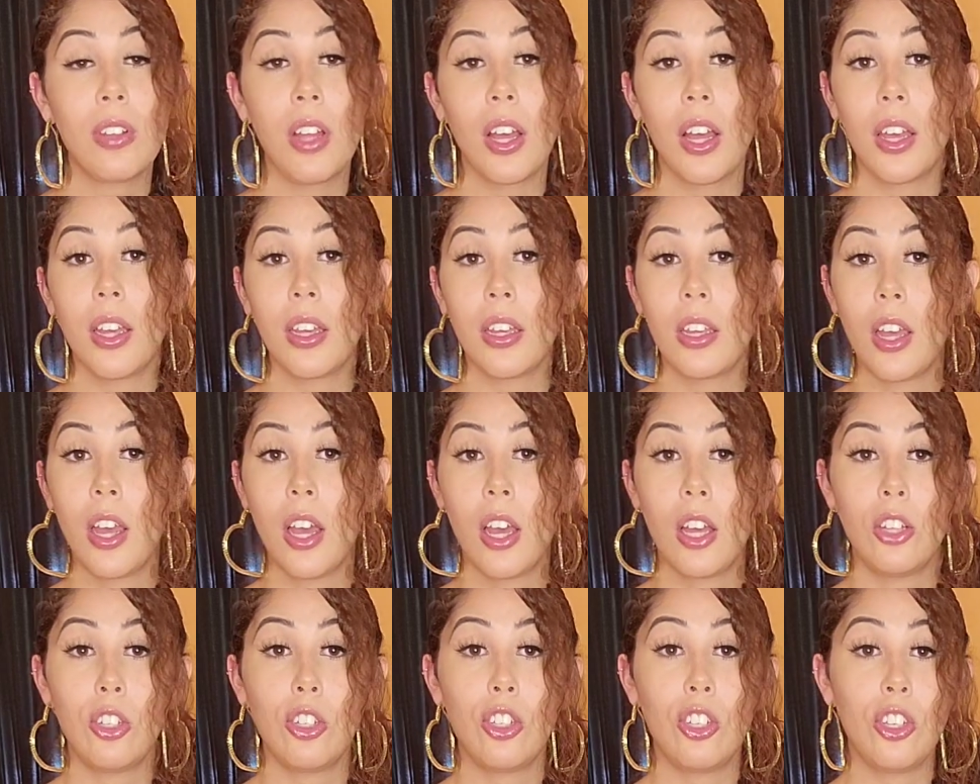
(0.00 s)
Like,
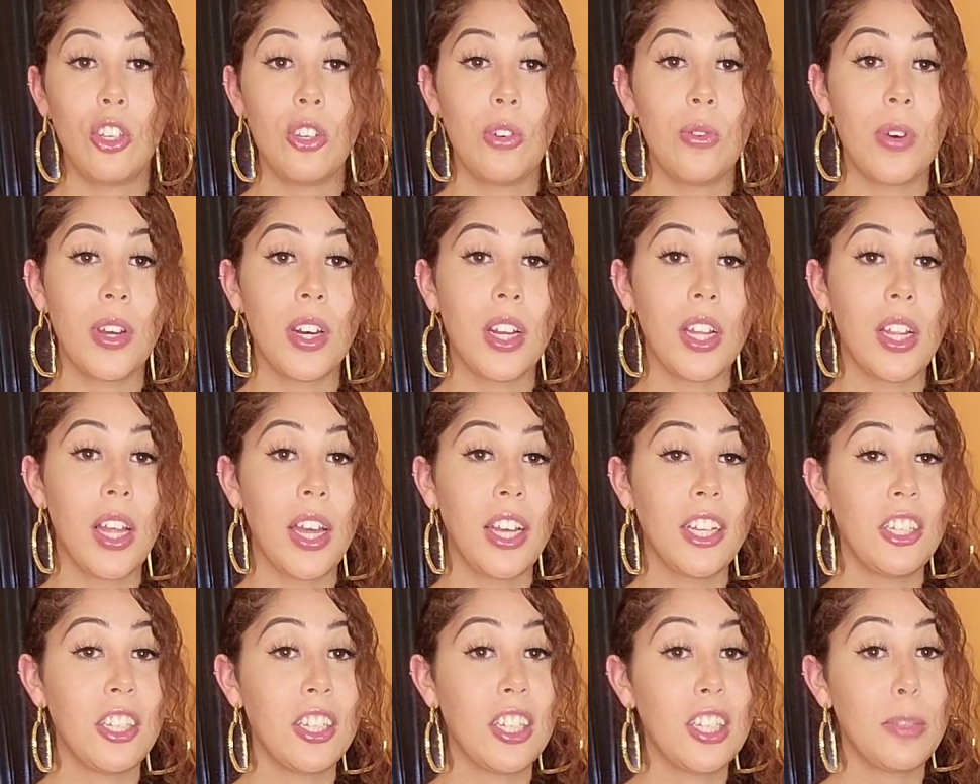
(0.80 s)
do you want to
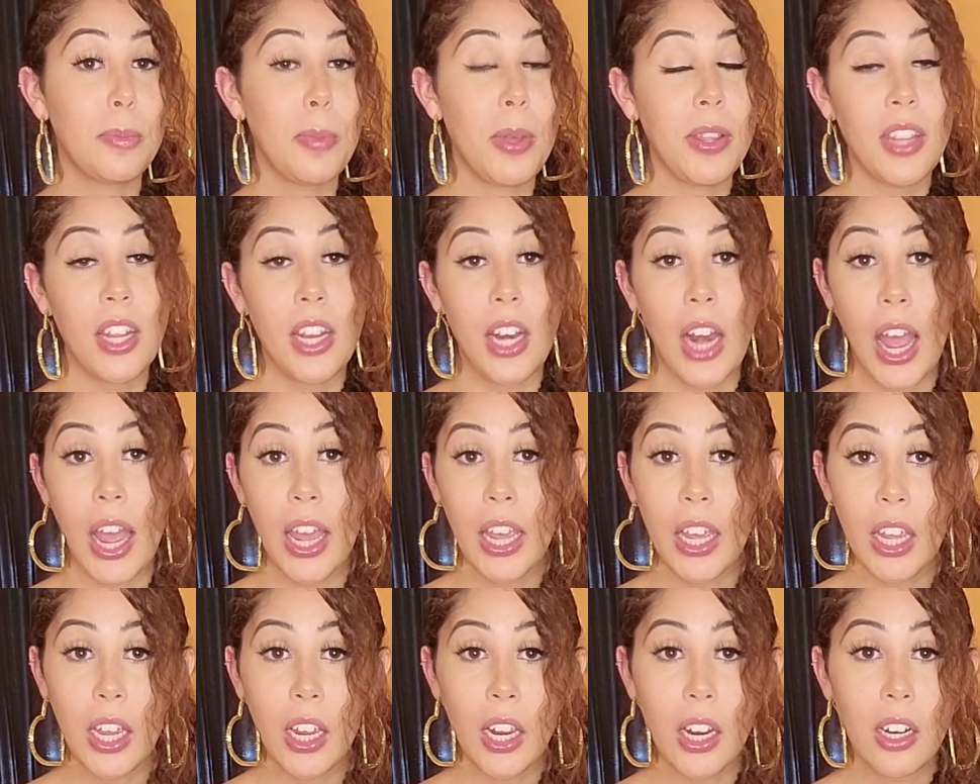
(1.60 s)
like just spend the
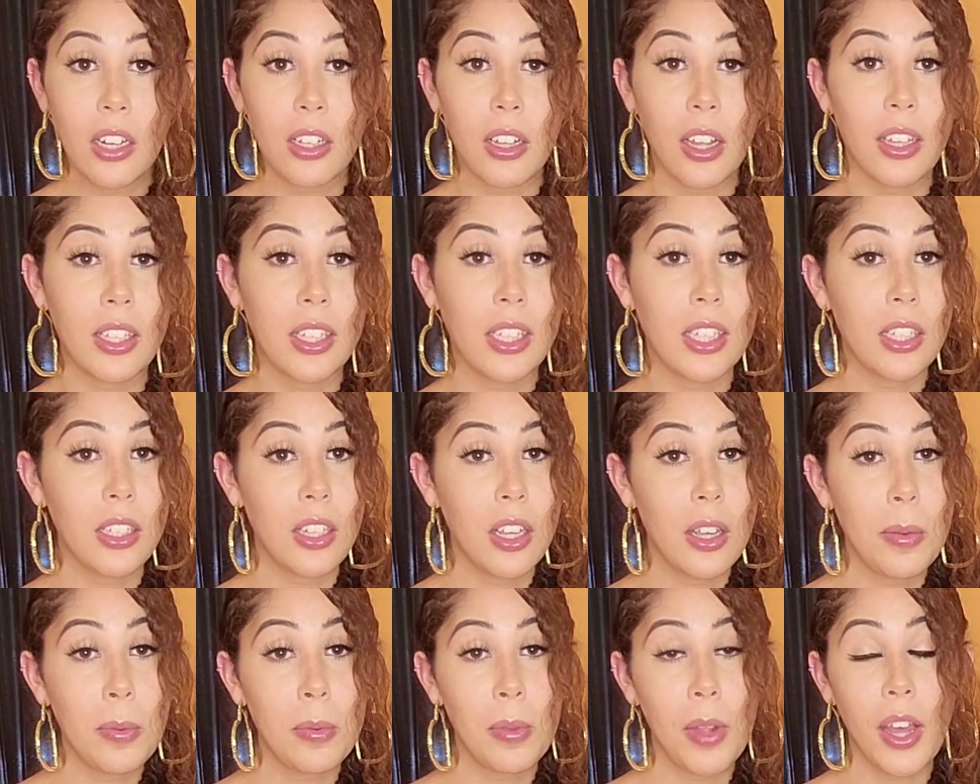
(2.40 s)
night here and like sleep?